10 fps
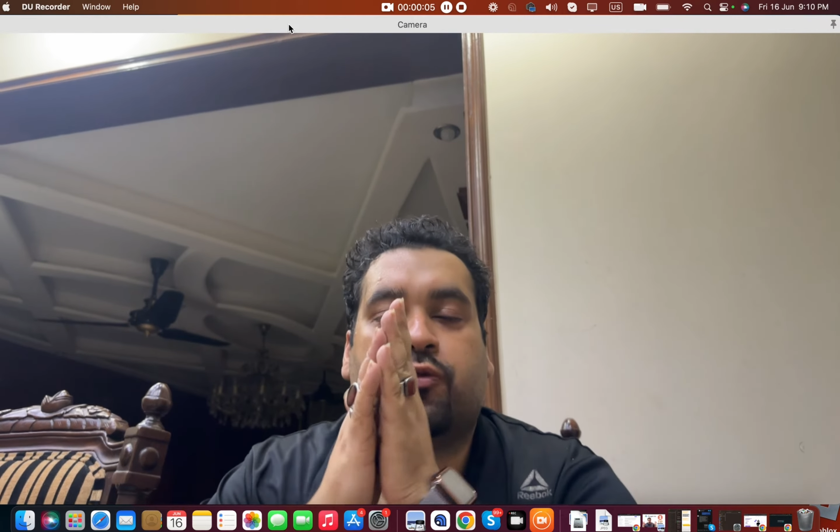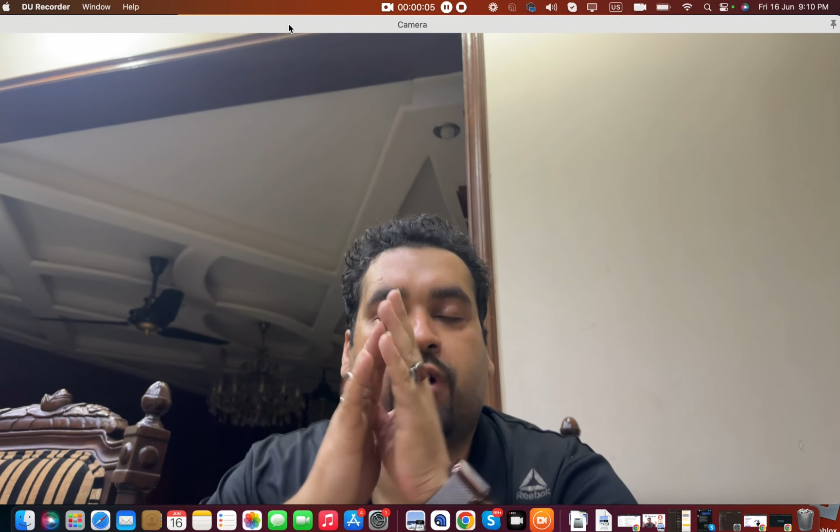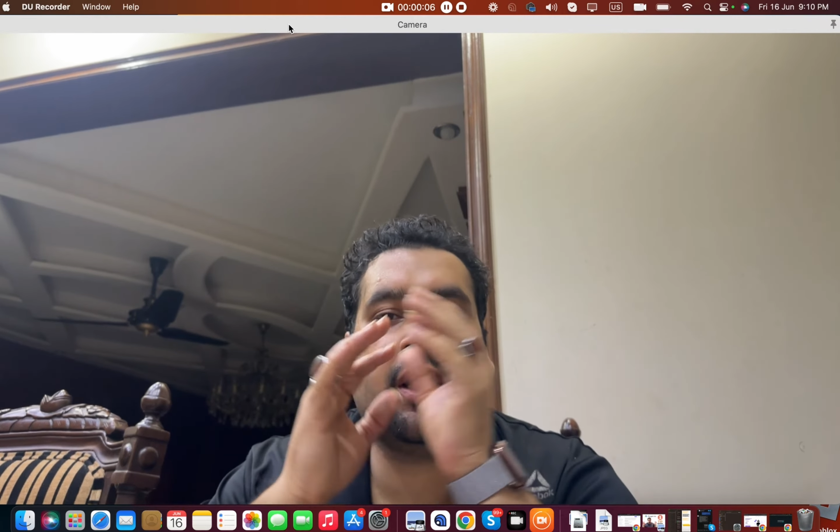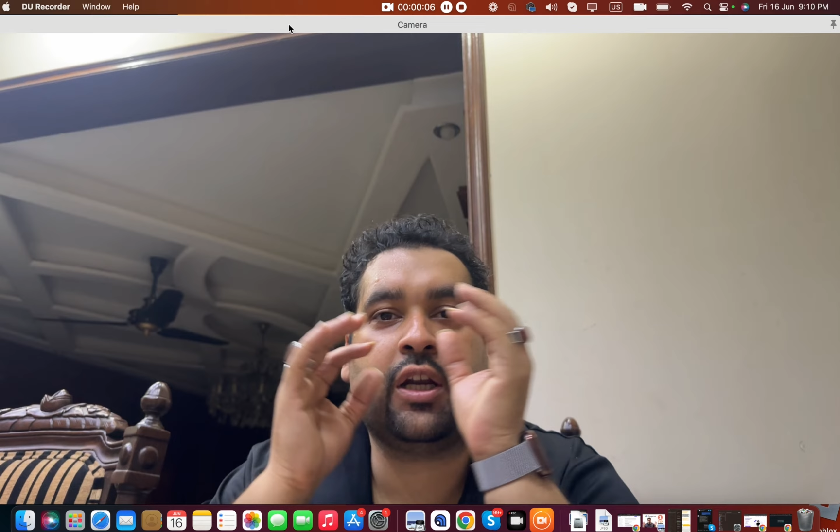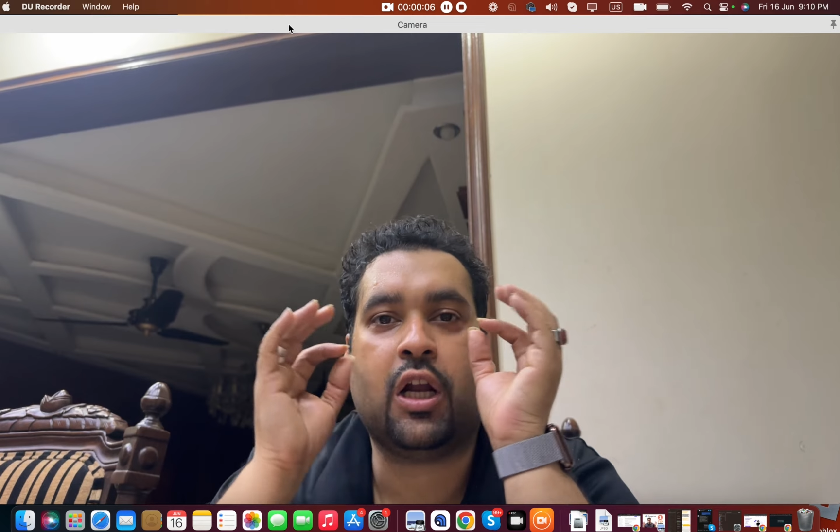
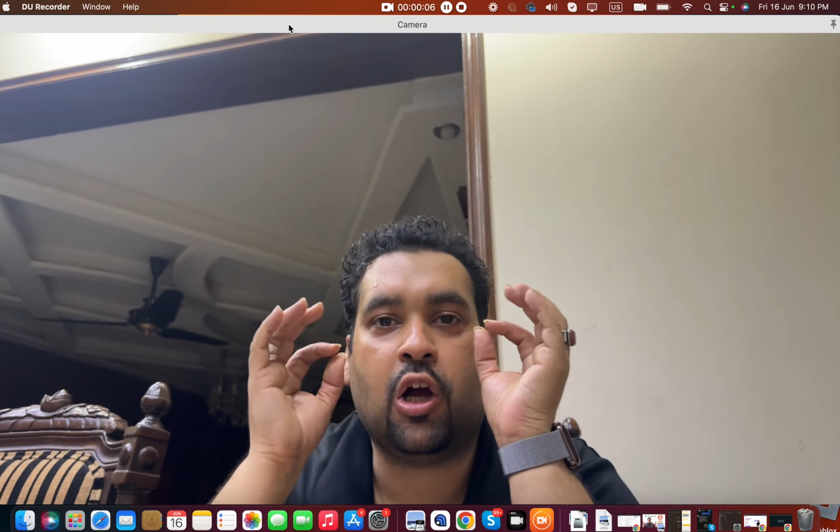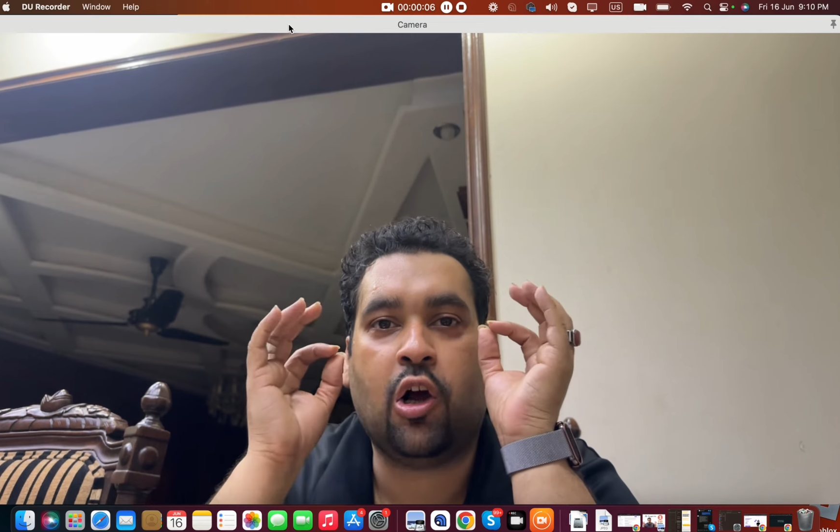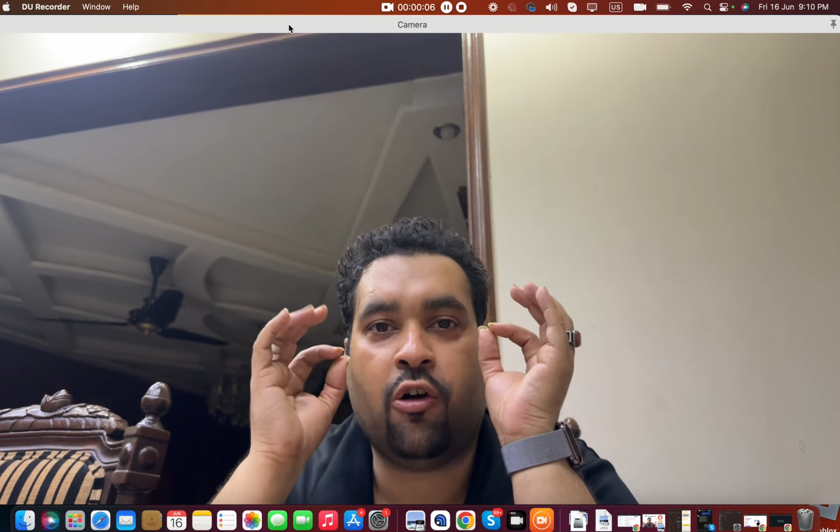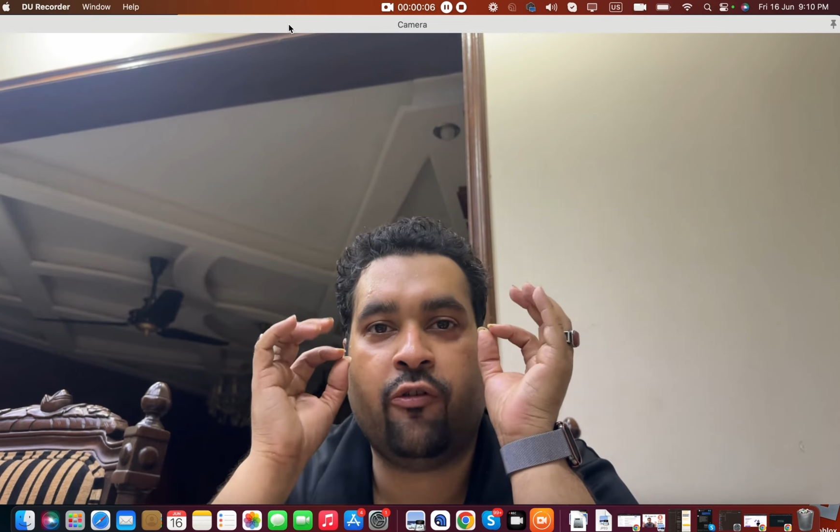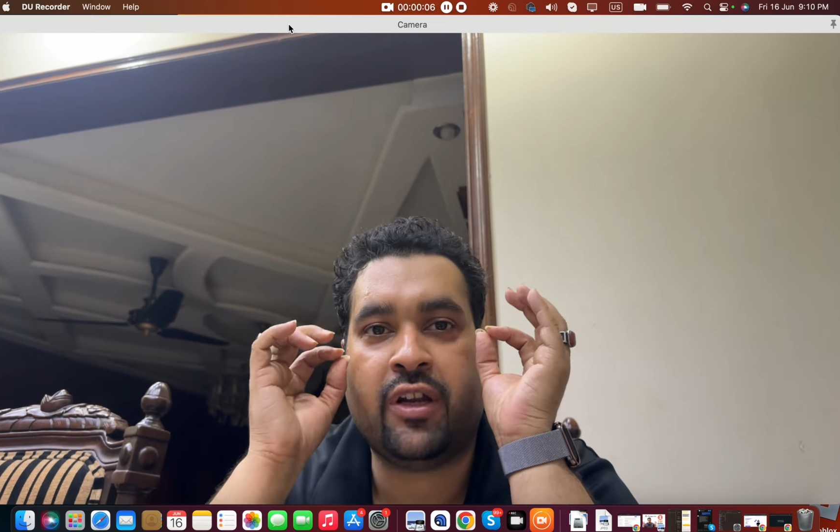one
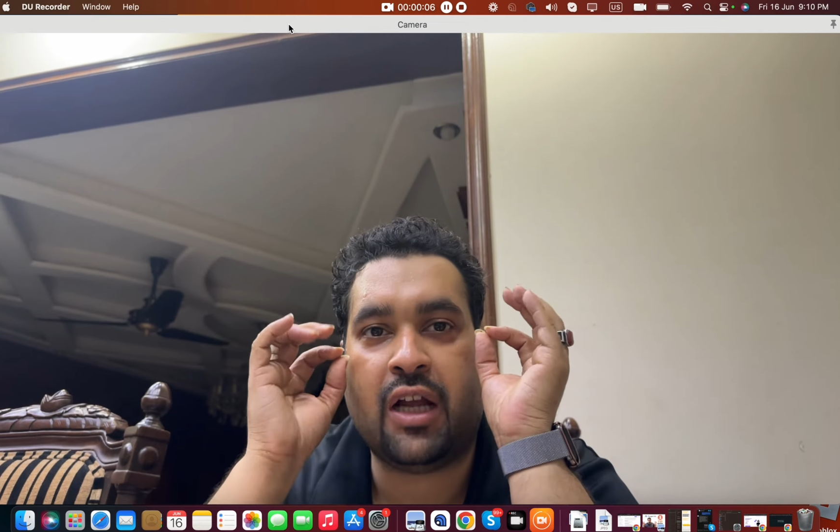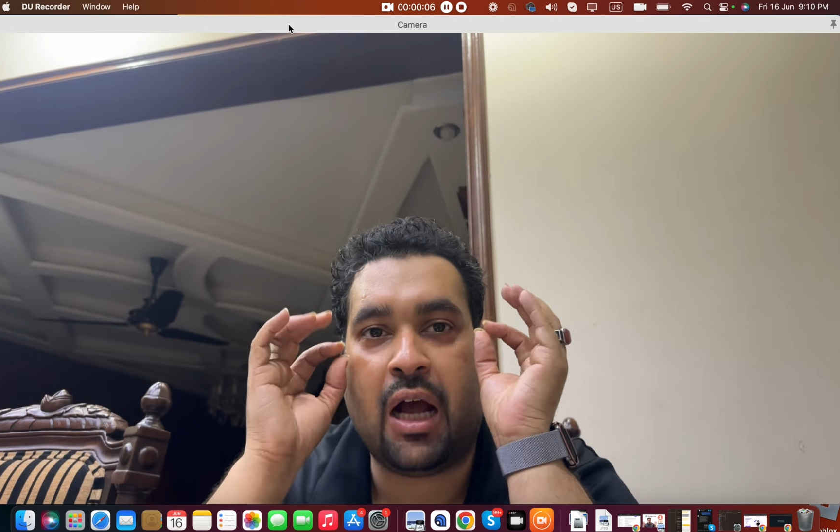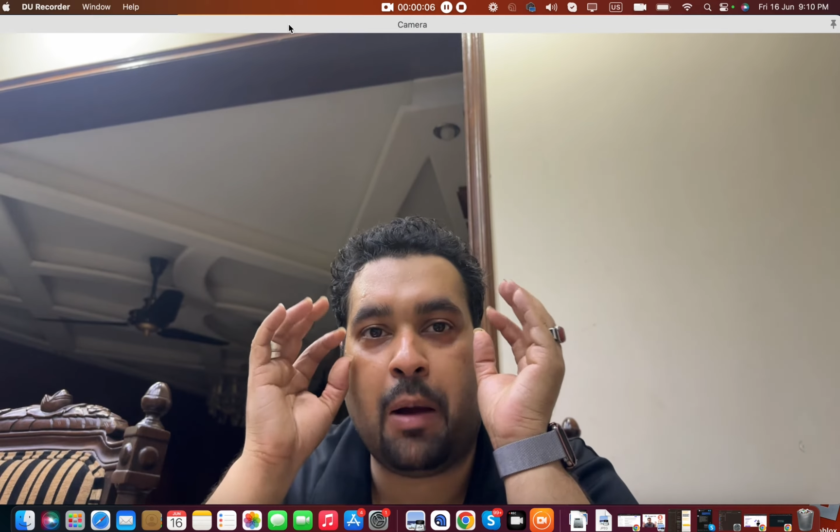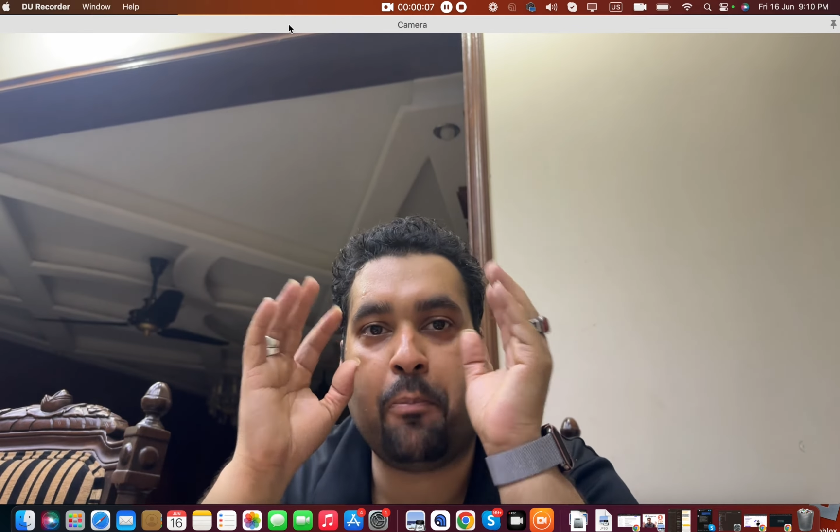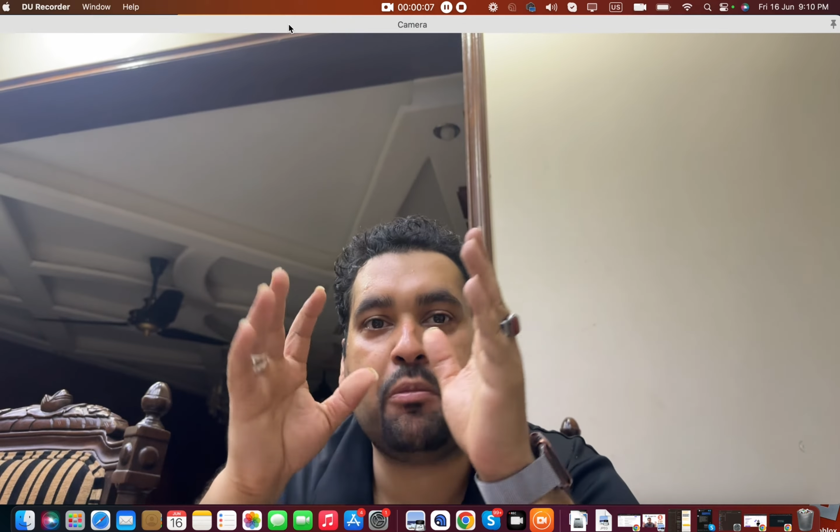of an
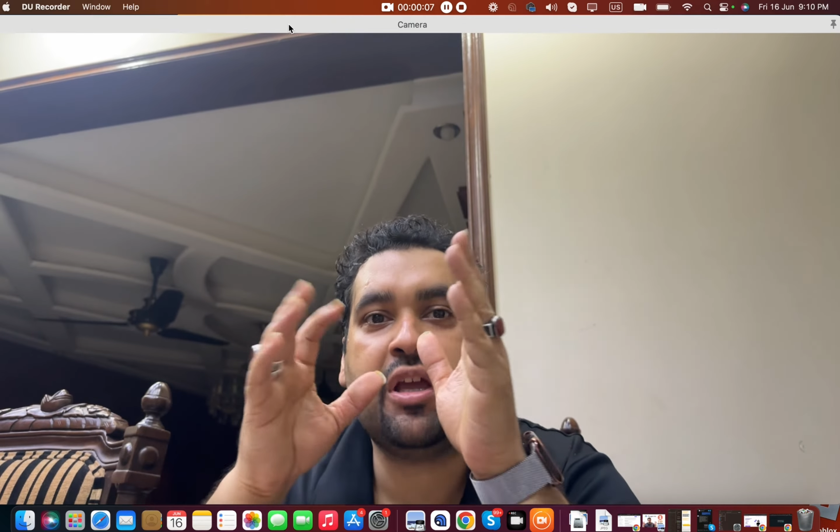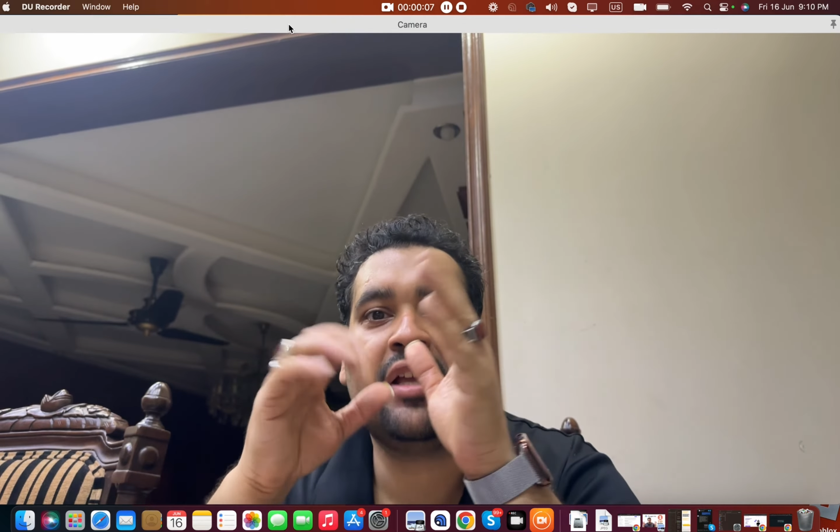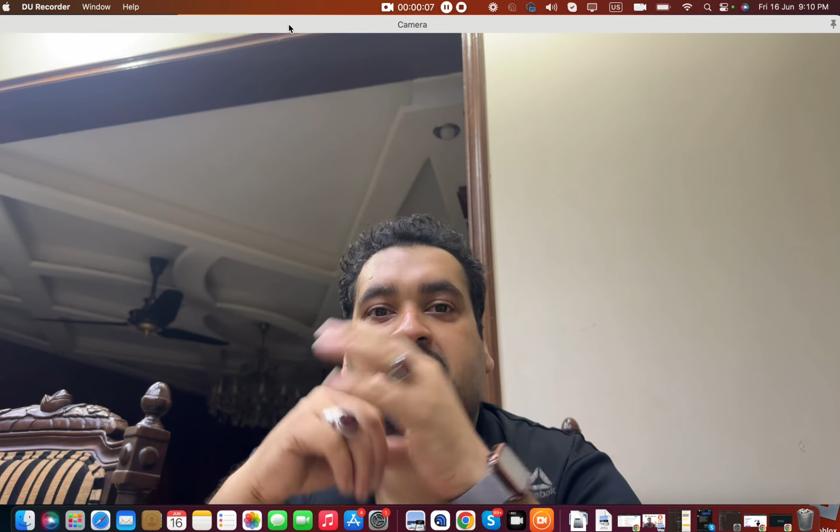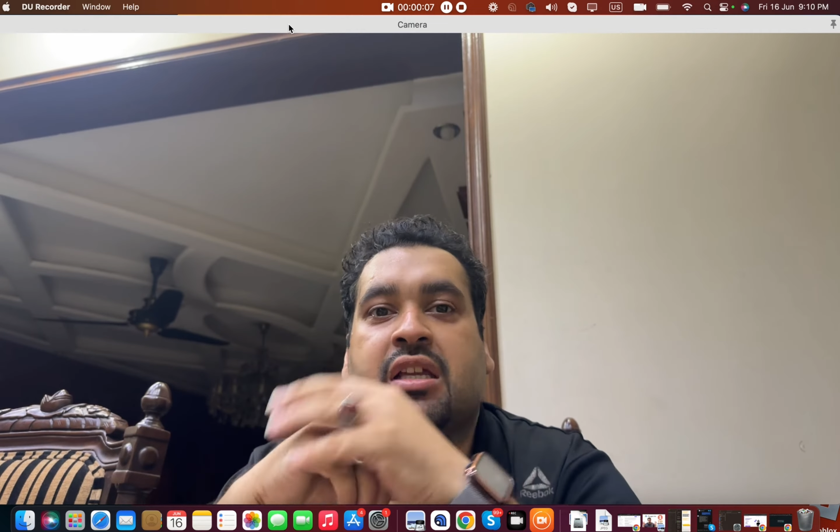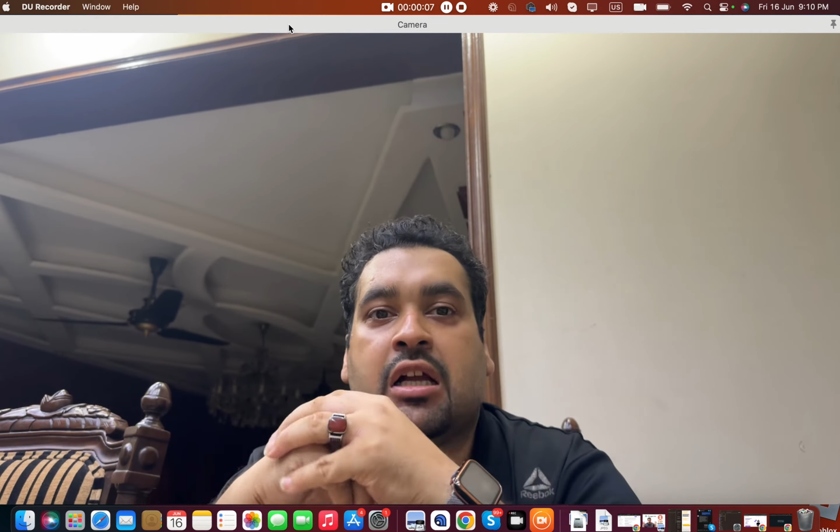
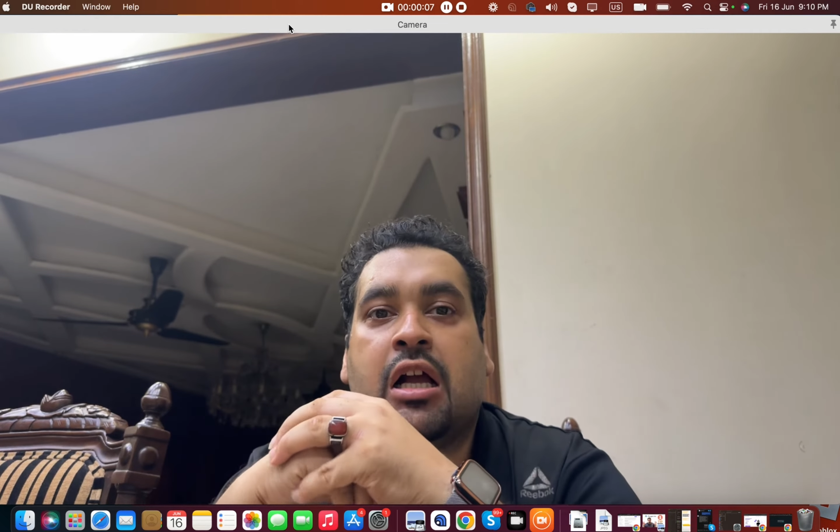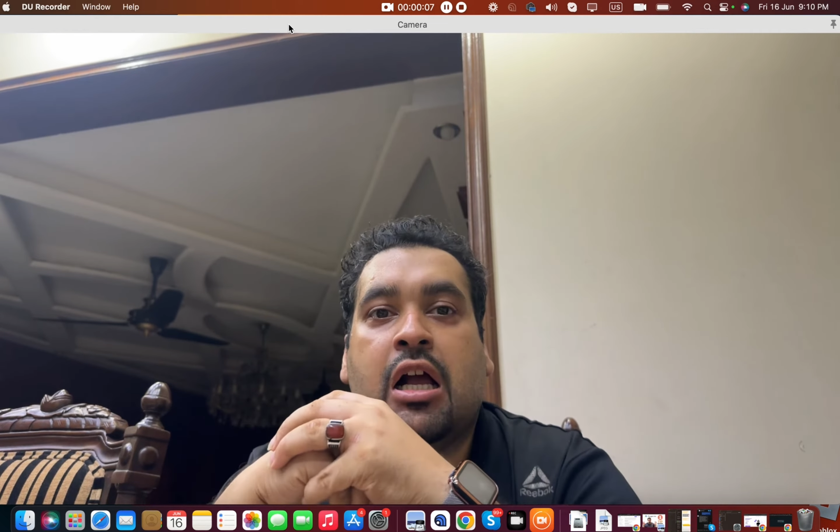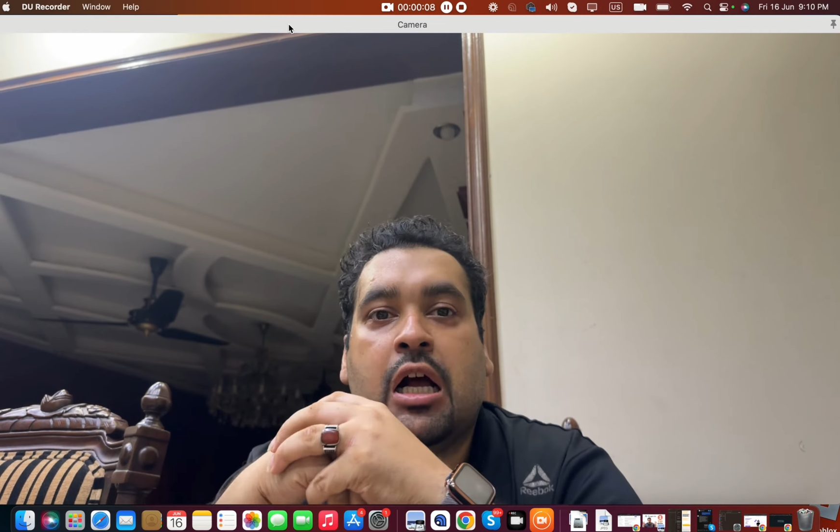amazing